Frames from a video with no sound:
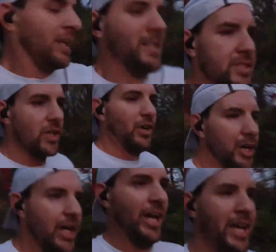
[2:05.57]
So
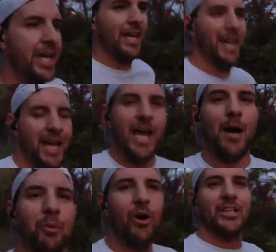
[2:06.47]

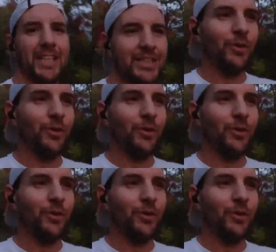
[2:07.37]
Apple Watch says